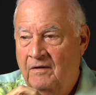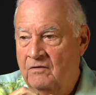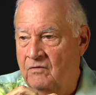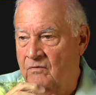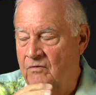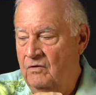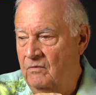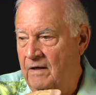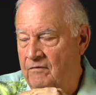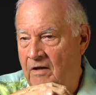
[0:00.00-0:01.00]
So you
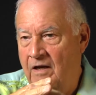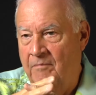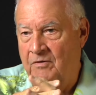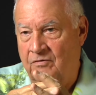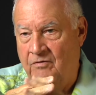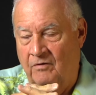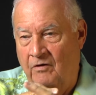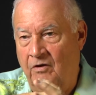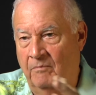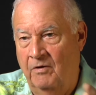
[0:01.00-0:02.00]
don't have to have just a
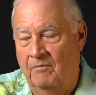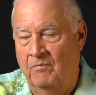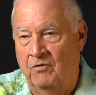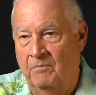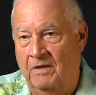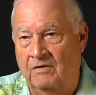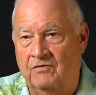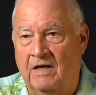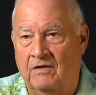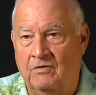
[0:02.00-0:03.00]
little bit of movement
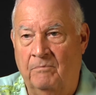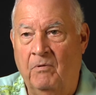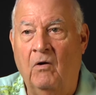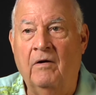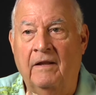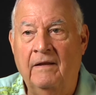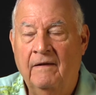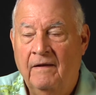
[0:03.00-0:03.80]
inside your party.